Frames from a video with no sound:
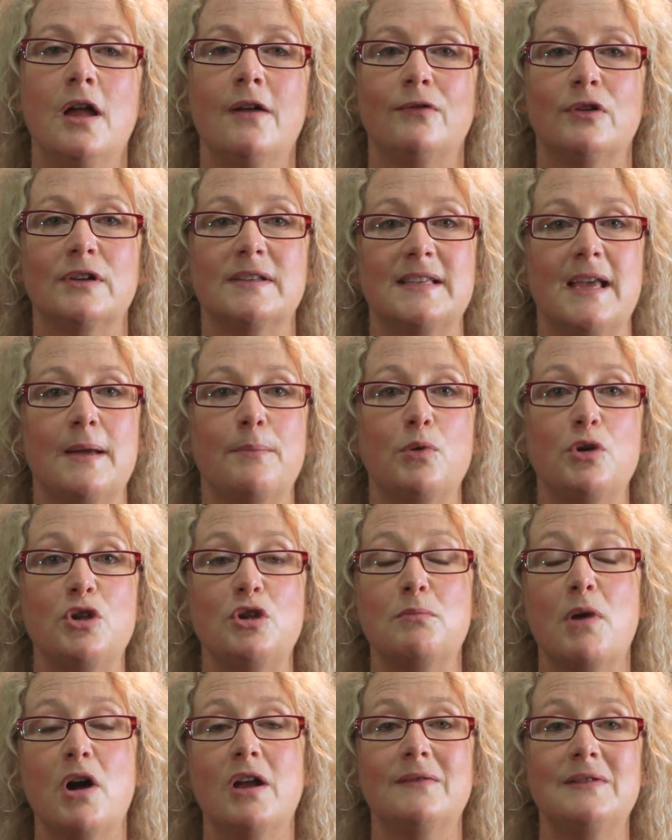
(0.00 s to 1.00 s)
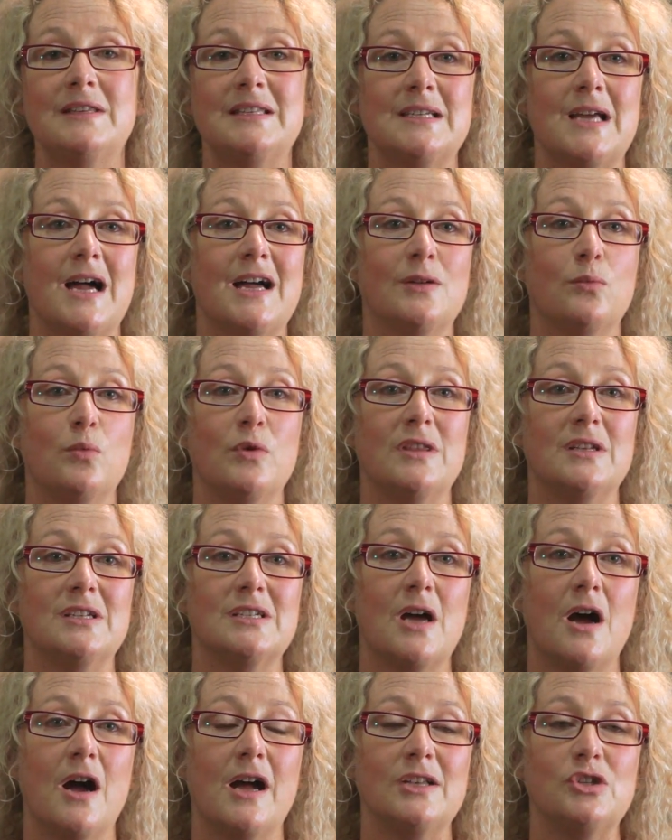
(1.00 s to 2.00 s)
For example, you might have started with a
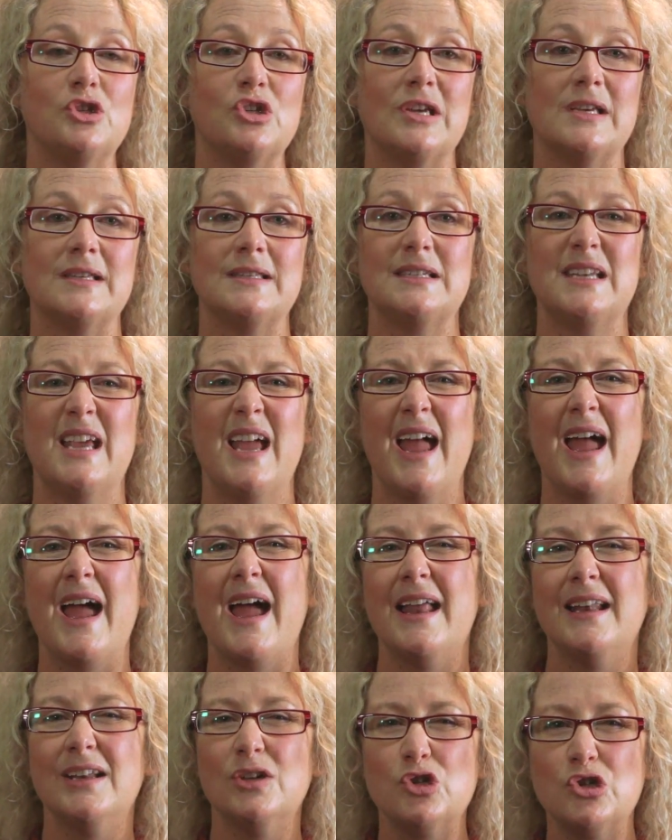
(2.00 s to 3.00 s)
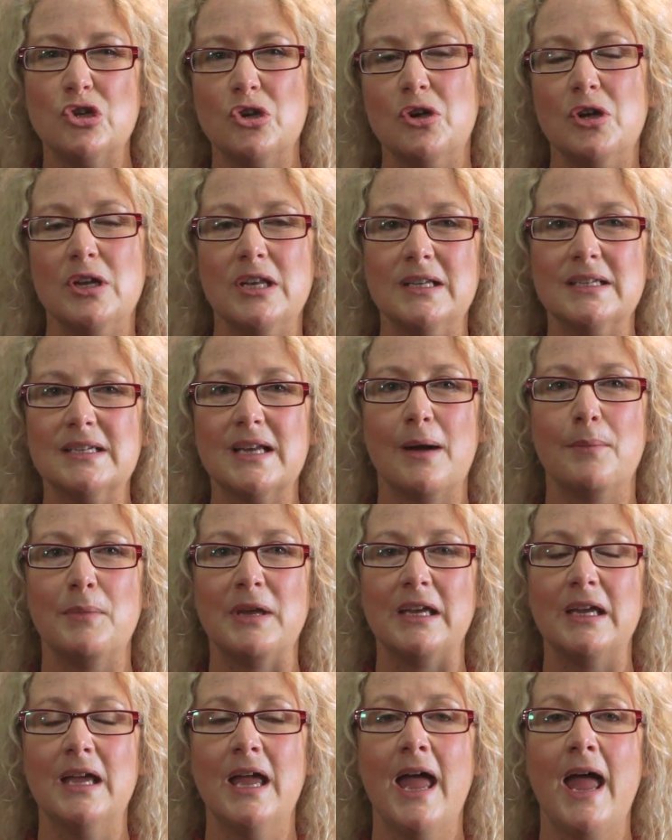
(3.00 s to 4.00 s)
tight chest and a churny
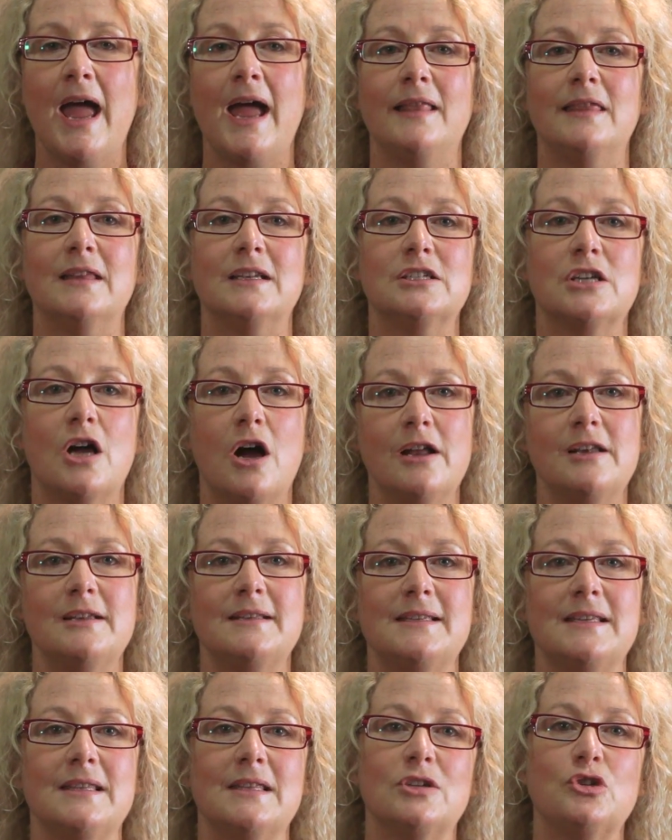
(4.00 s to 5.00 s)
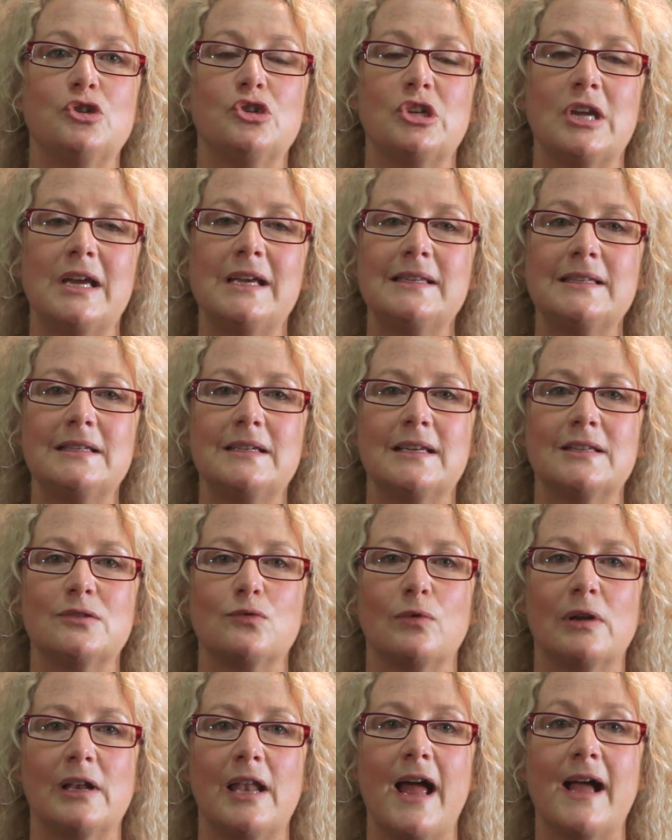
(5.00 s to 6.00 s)
tummy, and the tightness in the chest has
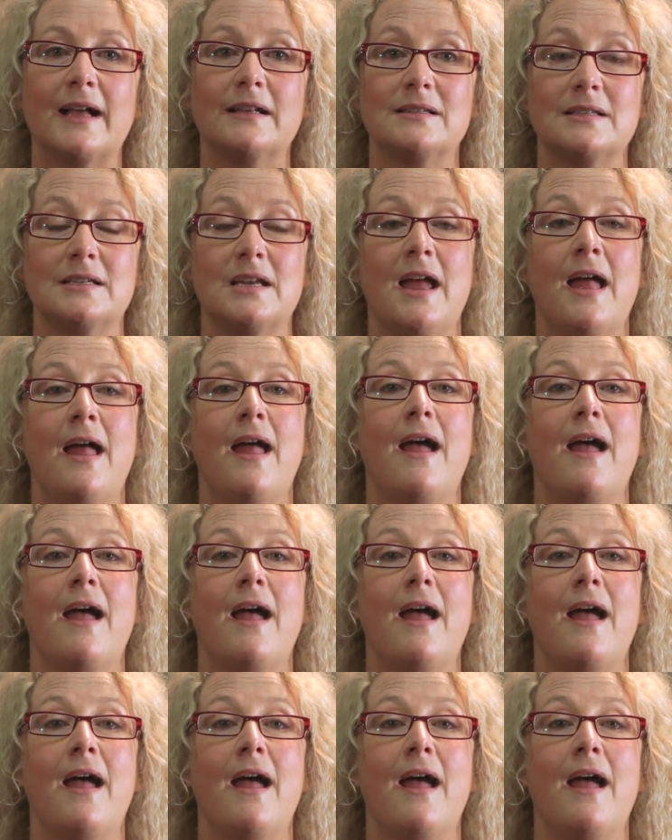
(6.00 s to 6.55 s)
relaxed,